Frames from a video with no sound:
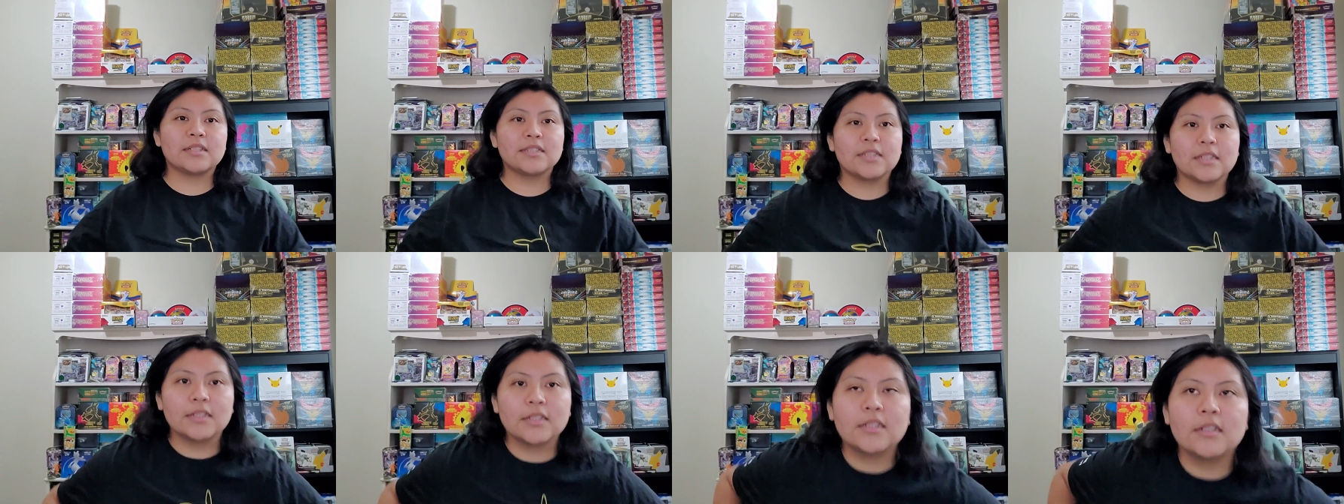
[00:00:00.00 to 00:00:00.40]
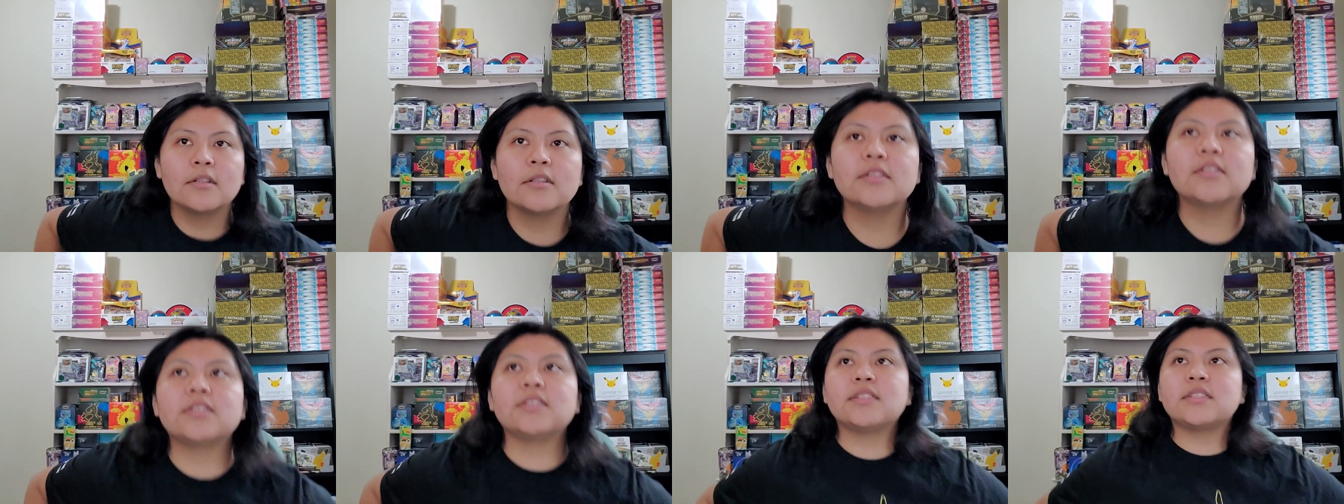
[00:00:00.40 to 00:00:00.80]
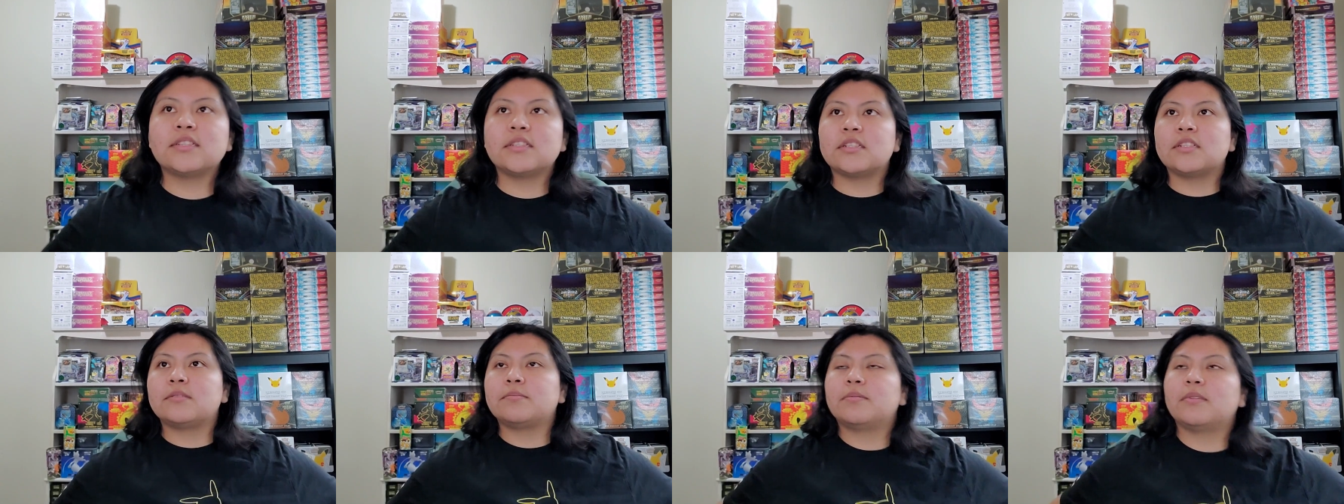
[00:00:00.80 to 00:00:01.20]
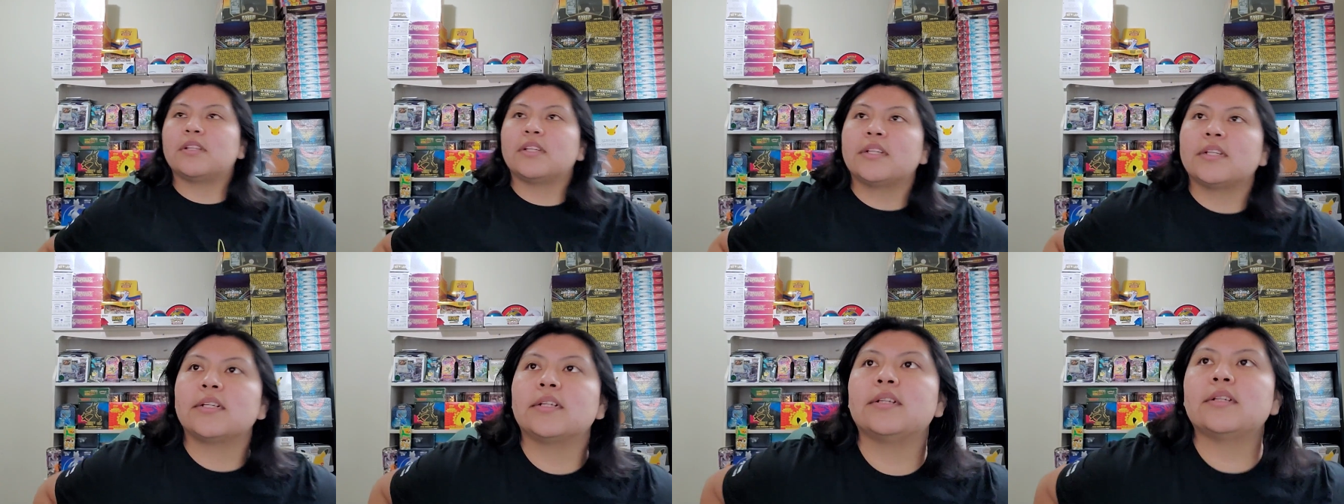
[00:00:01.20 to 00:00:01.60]
selling on TCG
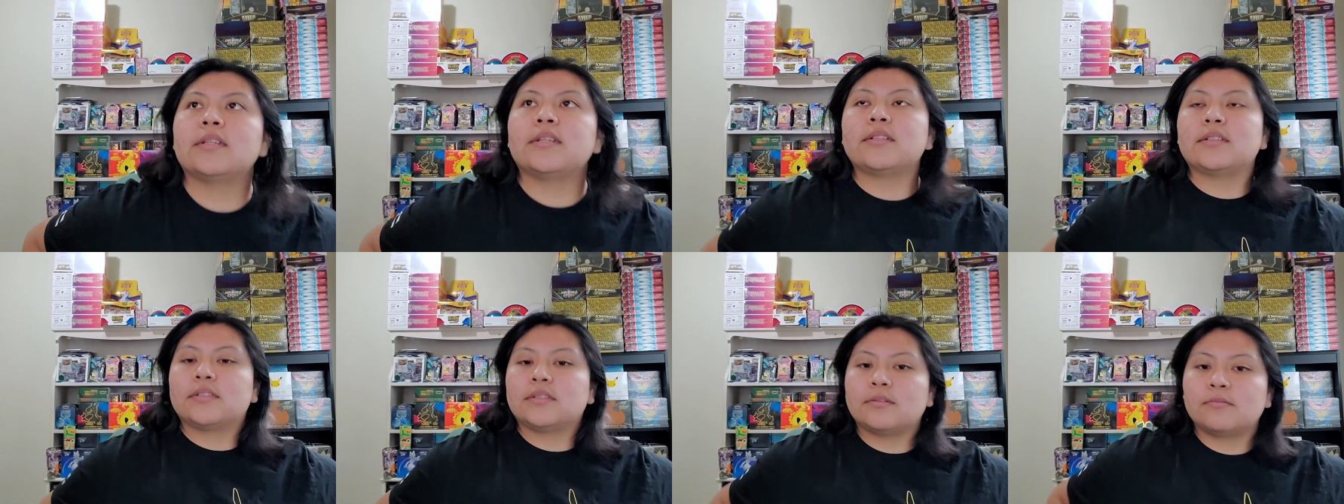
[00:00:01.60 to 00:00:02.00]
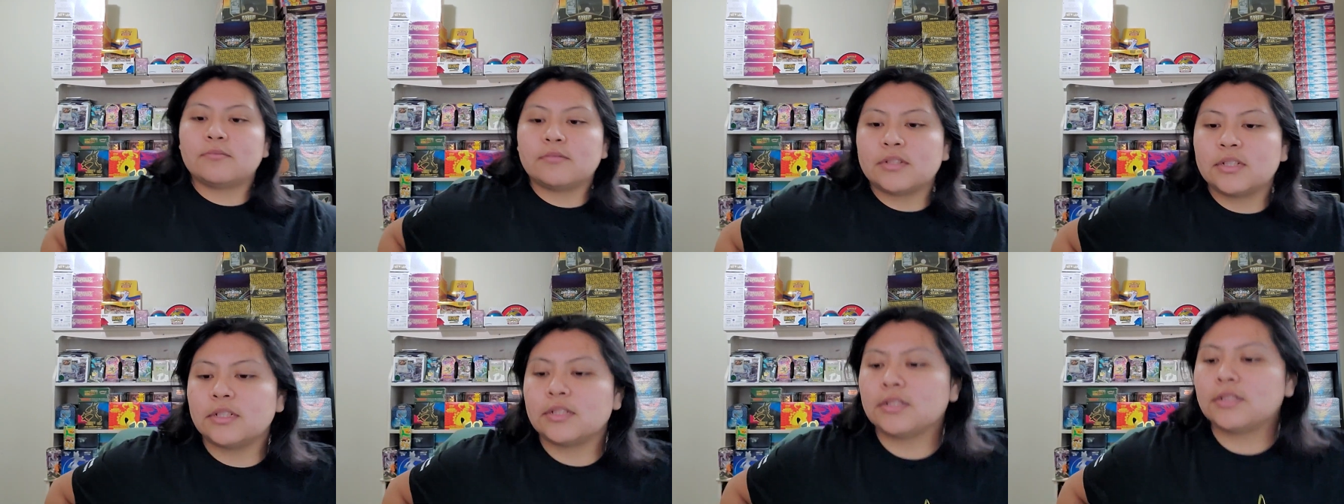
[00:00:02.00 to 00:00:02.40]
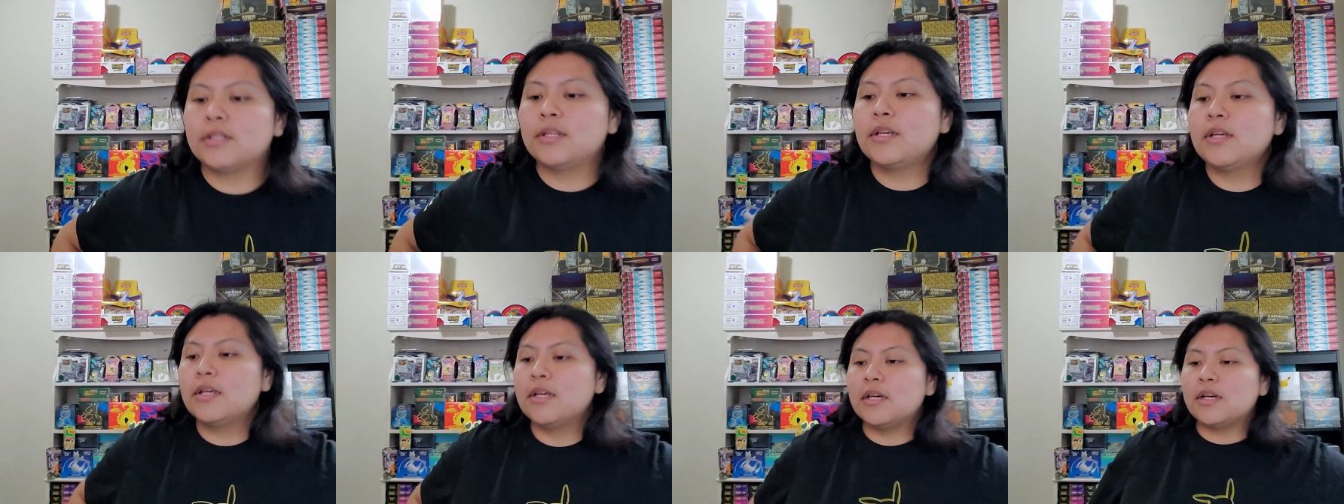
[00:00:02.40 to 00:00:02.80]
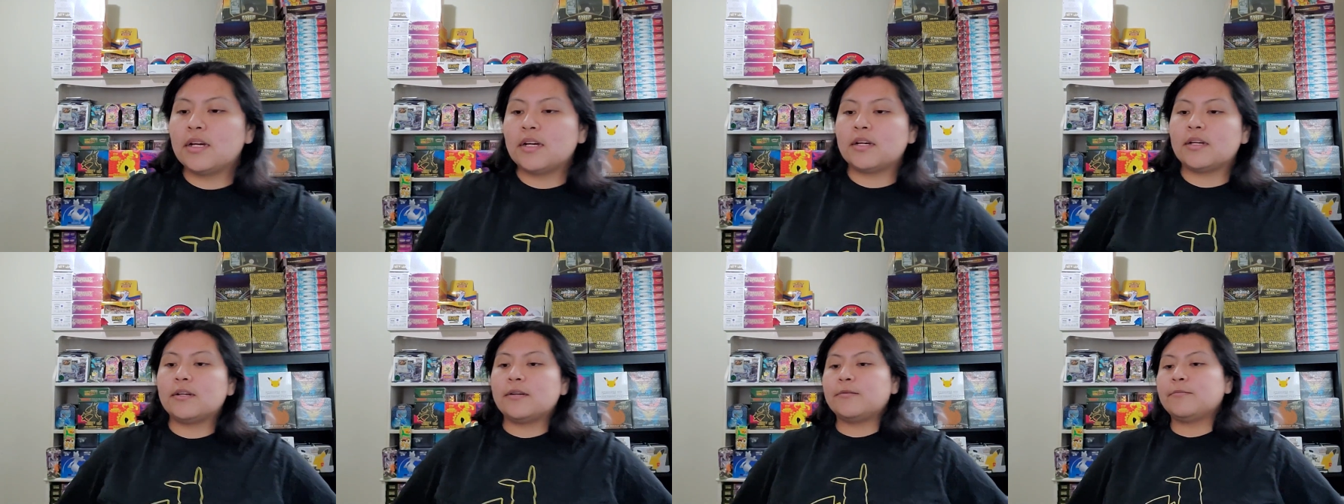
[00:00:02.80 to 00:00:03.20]
Player and whatnot,
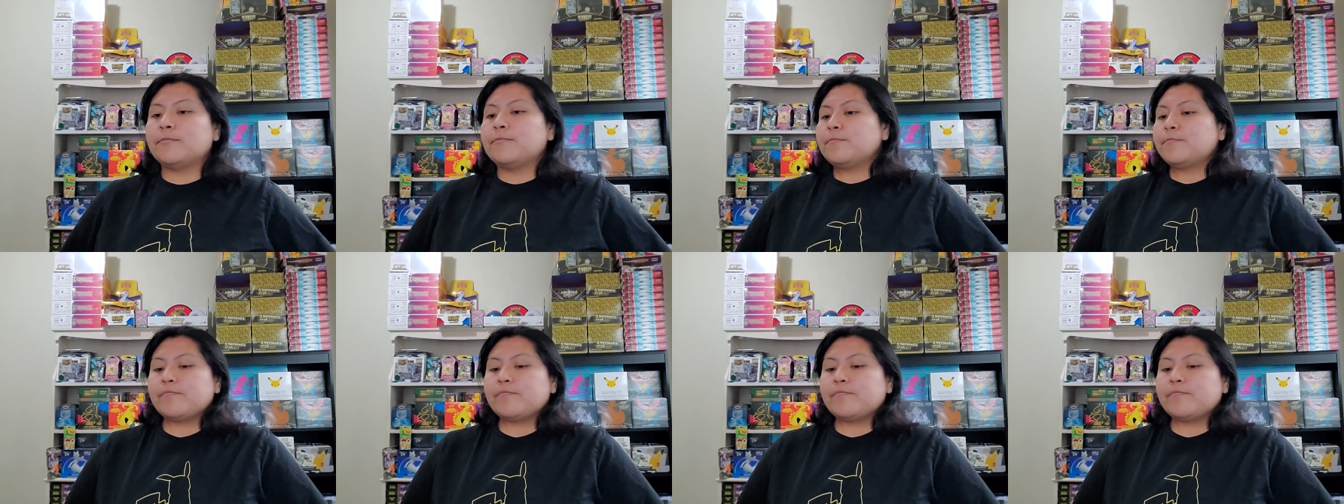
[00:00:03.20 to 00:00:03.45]
are